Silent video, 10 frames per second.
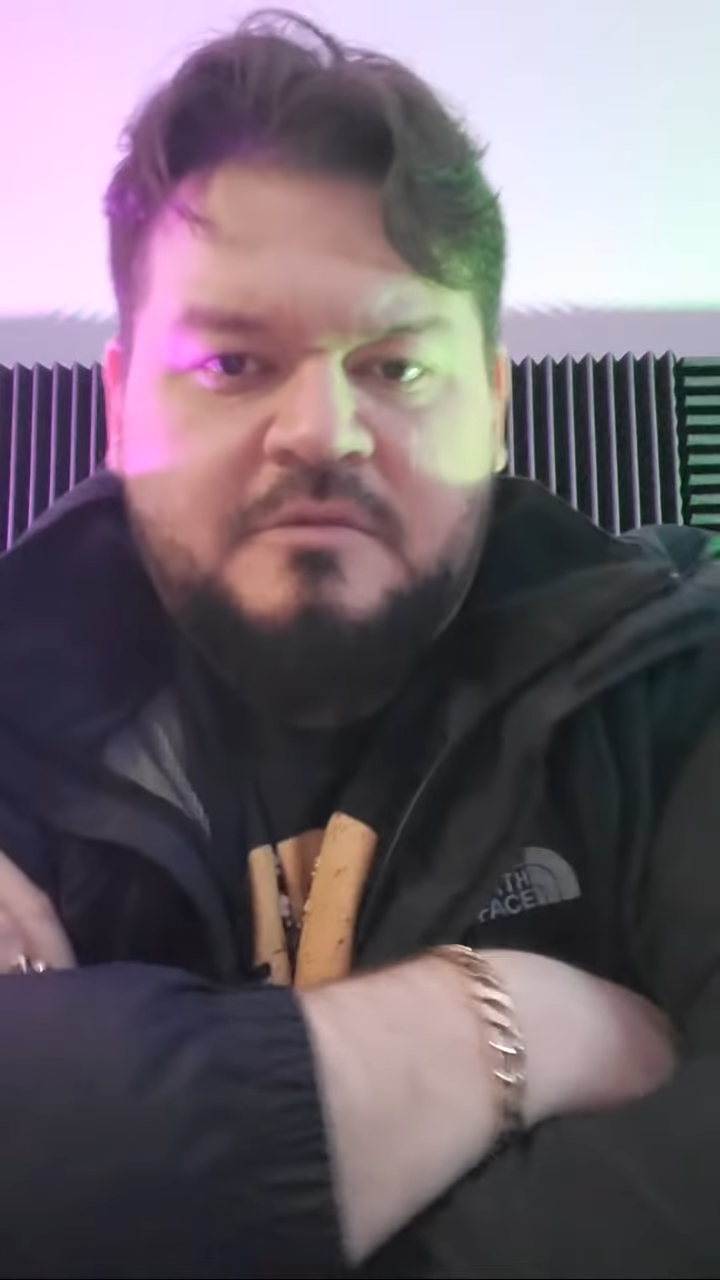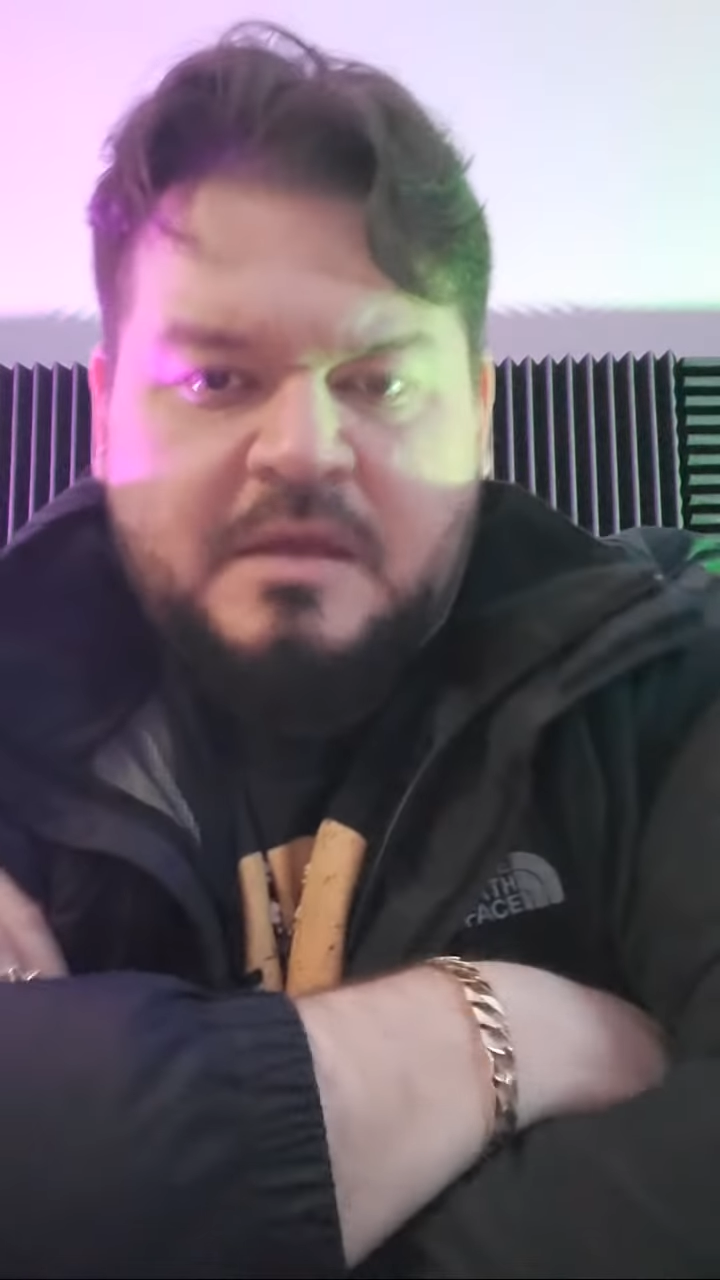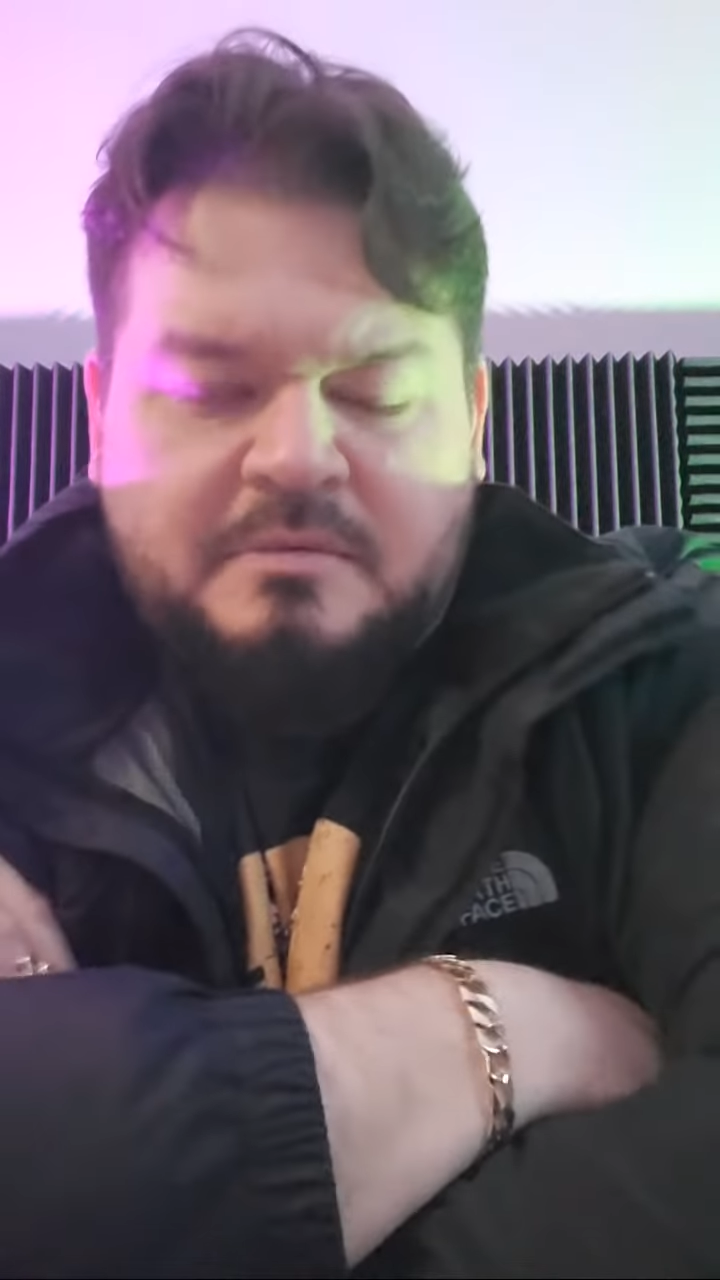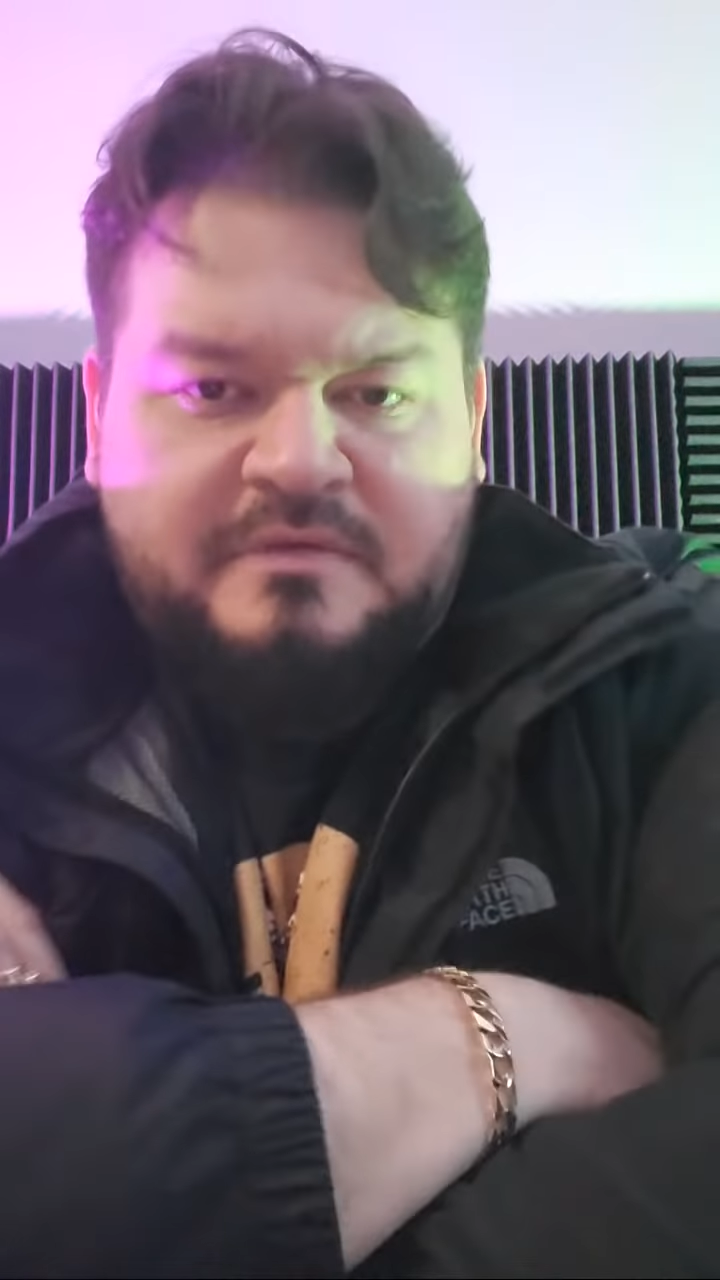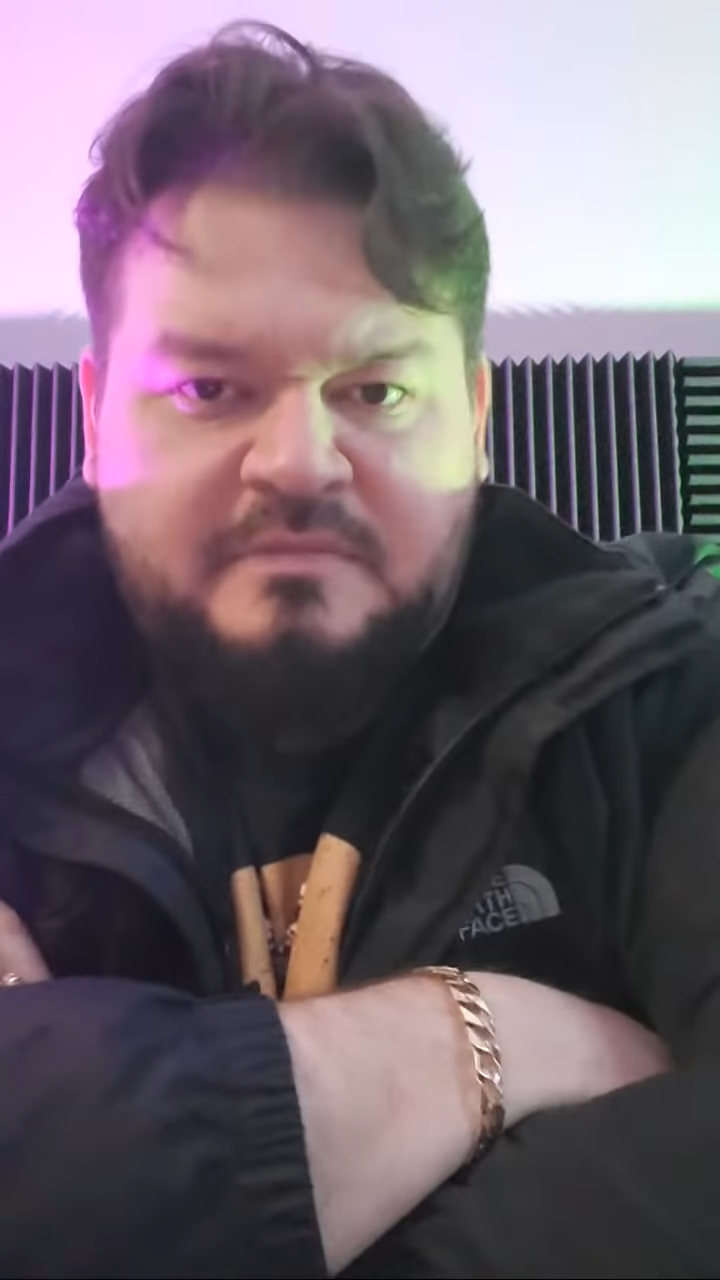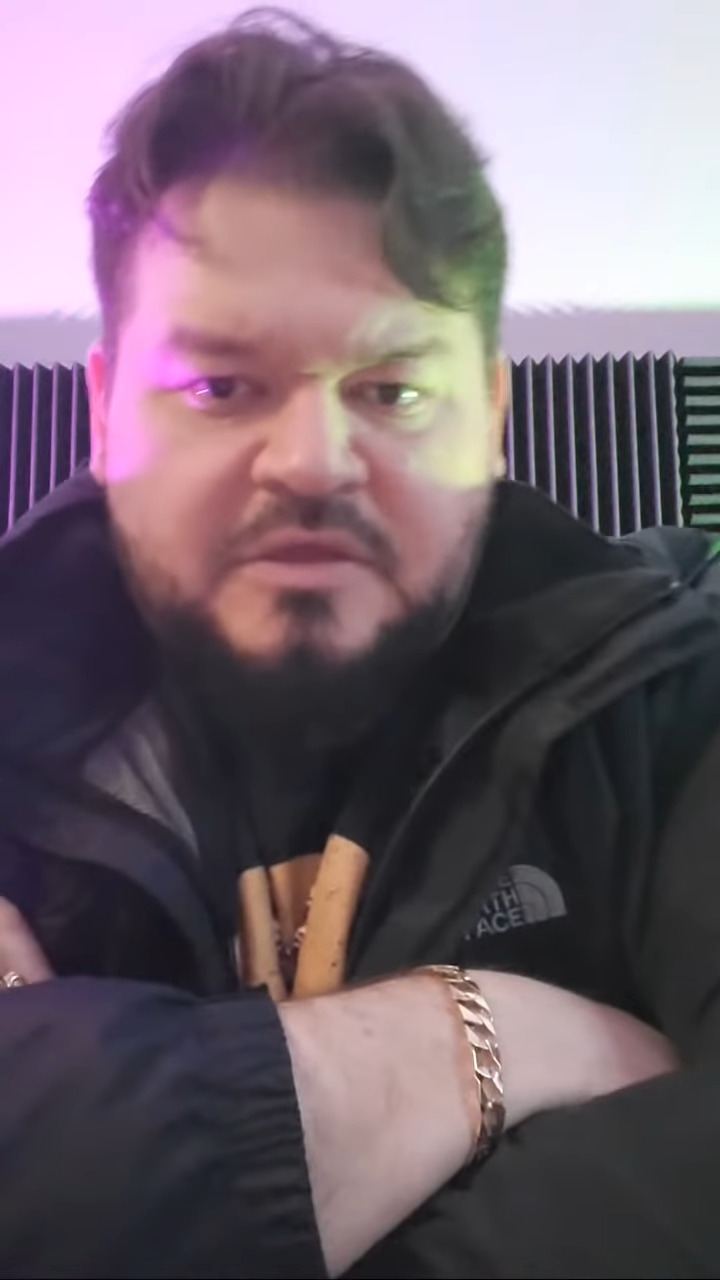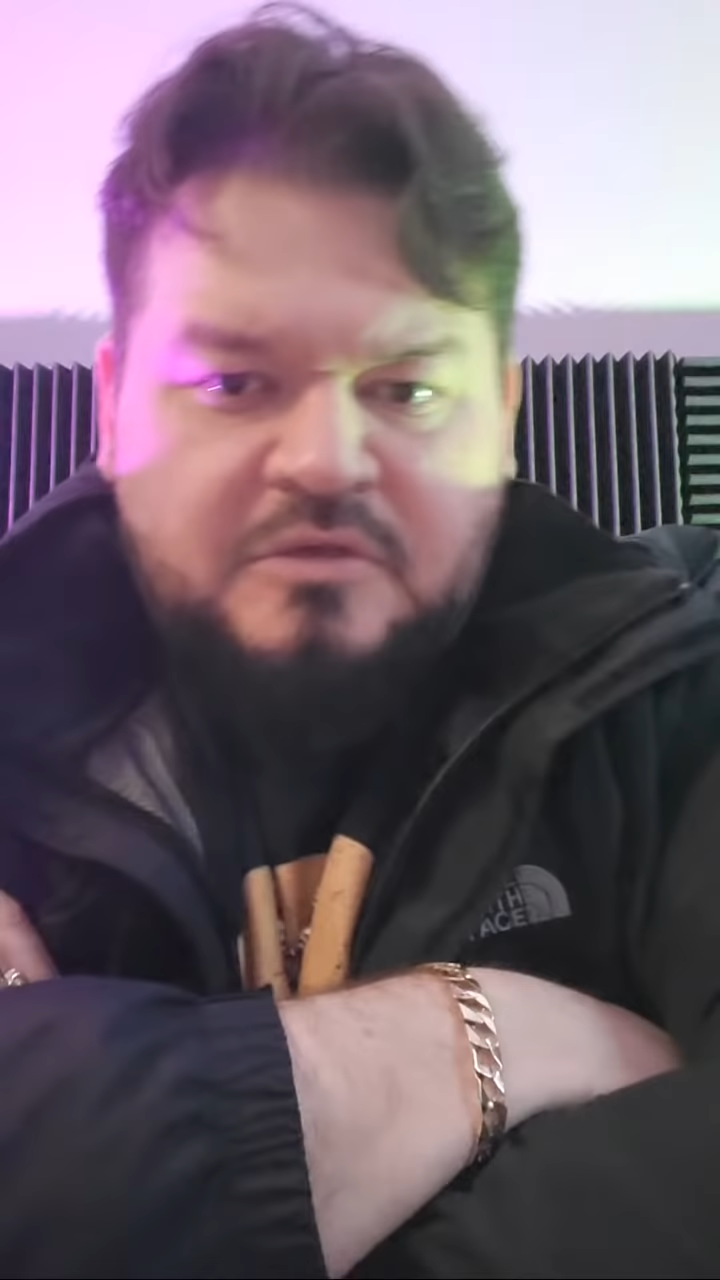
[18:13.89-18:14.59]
Probably the same thing